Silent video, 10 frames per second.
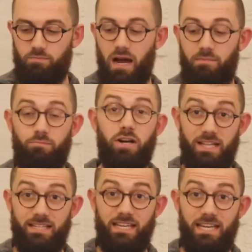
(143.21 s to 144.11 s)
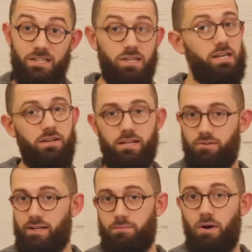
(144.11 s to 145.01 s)
put it in the key of G. You can
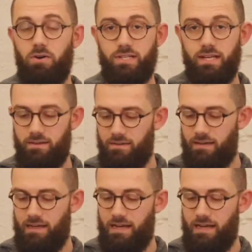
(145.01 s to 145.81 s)
transpose it.